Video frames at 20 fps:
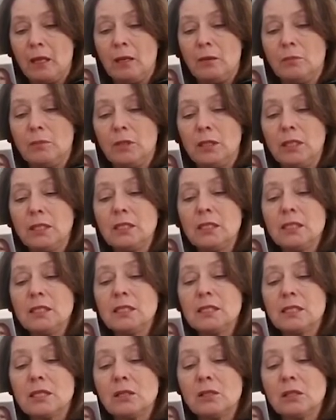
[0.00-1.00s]
Melinda
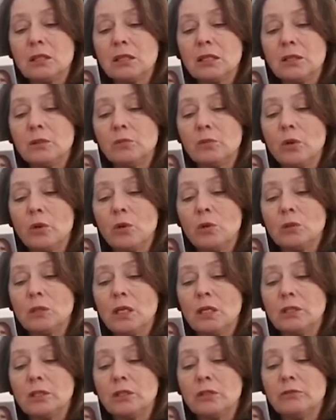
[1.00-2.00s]
sulkily rolled
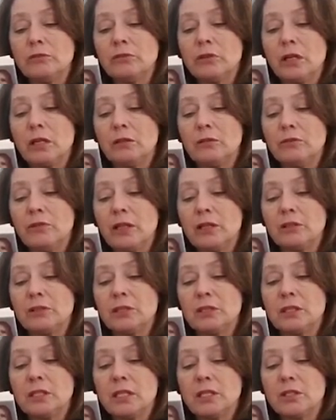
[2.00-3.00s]
onto her front, feathers
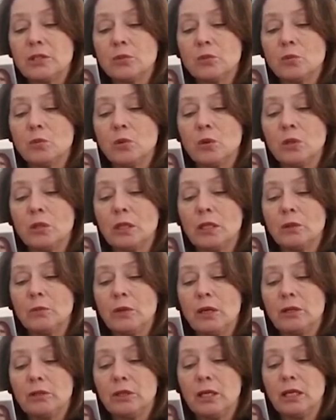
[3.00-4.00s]
and dust whirling
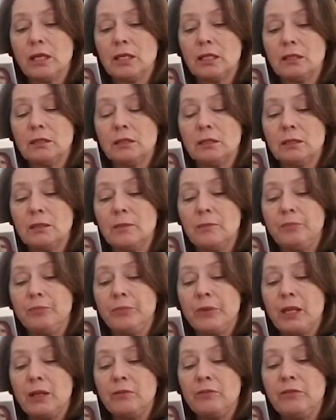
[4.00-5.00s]
around her head.
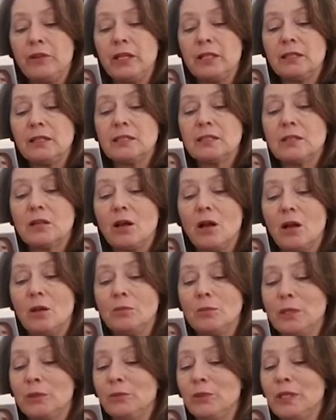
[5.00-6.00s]
Felix
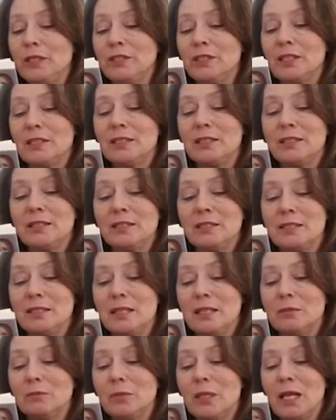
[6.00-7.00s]
calmly readjusted his
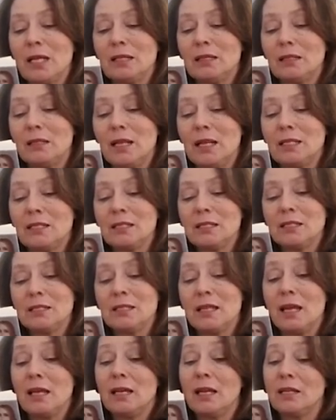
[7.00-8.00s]
thick black glasses
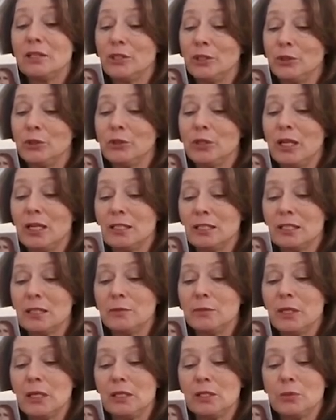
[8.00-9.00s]
that, as usual, had
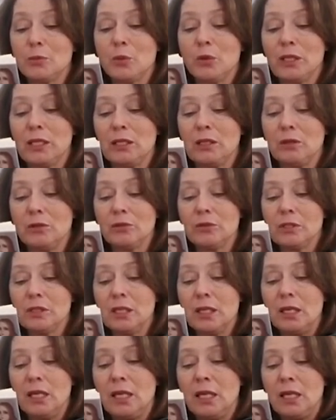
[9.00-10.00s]
slipped down his pointy nose.
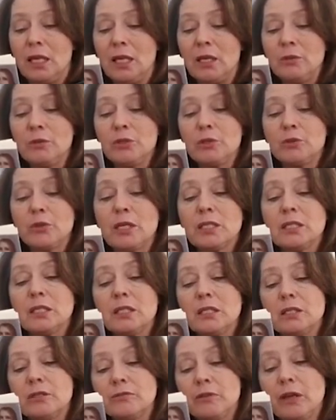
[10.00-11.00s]
He was dressed in
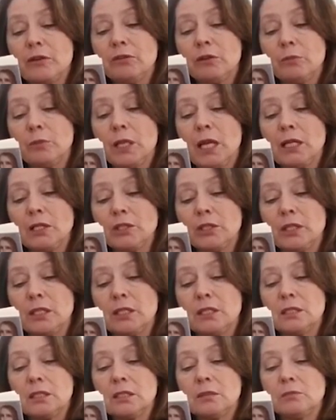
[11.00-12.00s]
his favorite black
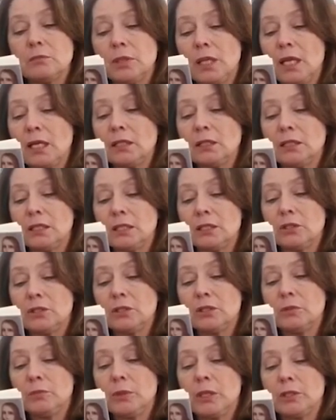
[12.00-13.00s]
jeans and black
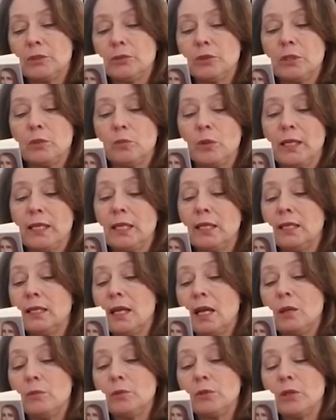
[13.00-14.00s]
t-shirt, picturing a winking
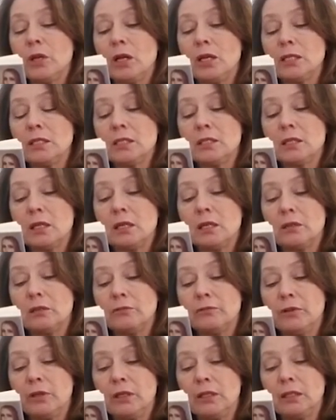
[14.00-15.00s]
Albert Einstein on the
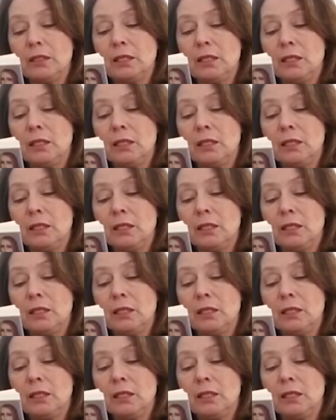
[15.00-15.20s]
front.